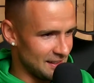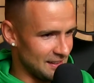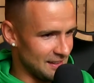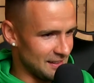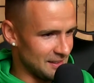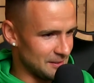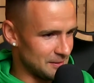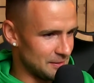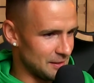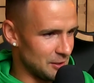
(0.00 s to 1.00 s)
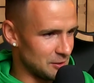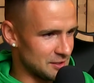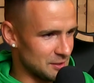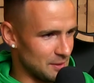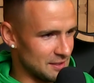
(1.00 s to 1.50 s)
I
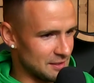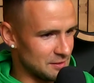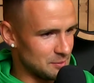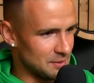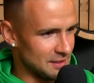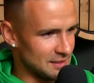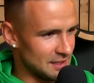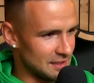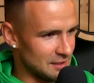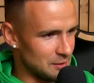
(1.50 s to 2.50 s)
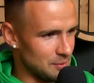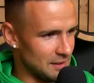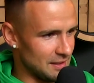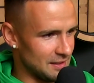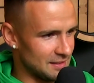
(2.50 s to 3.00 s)
consider myself to be a technical
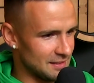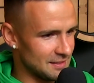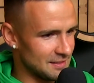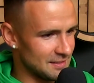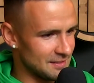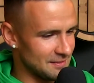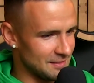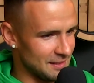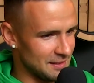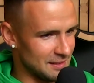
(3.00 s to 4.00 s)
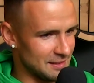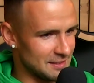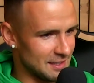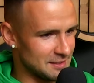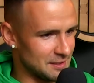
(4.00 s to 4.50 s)
player. I think the
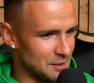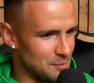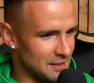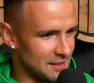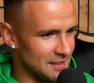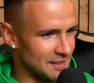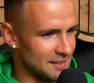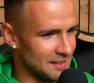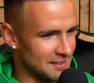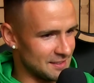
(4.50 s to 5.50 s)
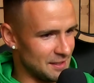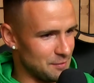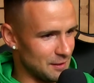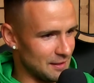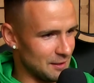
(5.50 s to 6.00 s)
tactical ability has
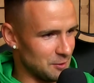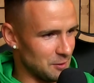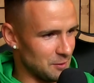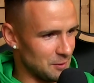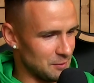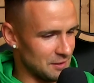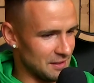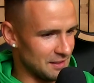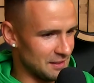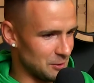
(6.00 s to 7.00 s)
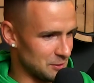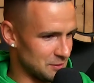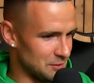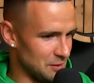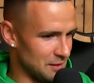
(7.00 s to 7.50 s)
definitely grown over the course
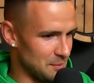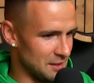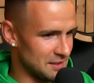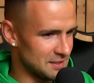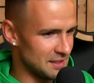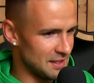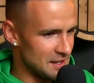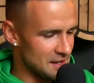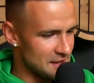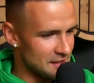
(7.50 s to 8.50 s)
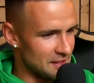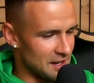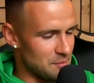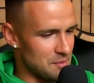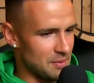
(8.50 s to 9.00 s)
of all the years
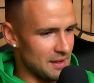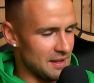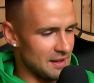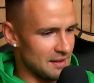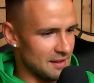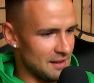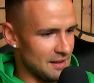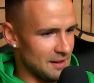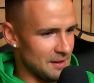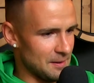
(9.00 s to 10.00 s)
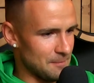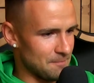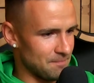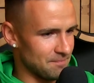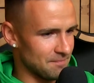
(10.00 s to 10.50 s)
that I've been playing.
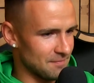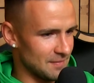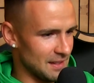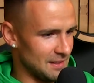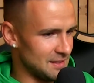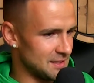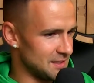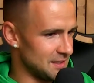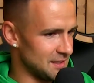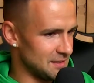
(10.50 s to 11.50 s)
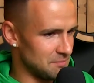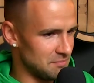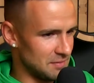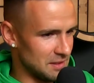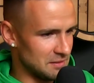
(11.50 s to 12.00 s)
And this year,
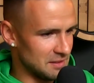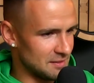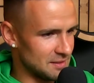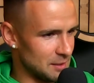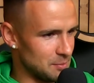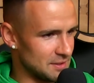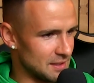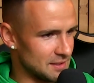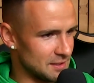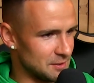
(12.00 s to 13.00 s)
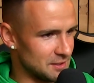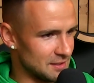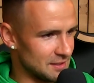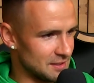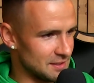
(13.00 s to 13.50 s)
even set piece
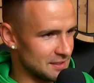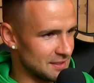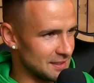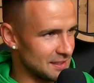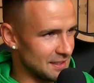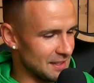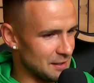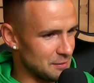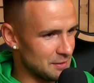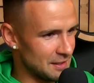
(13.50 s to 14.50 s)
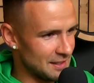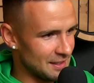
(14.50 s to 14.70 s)
execution, because I think I have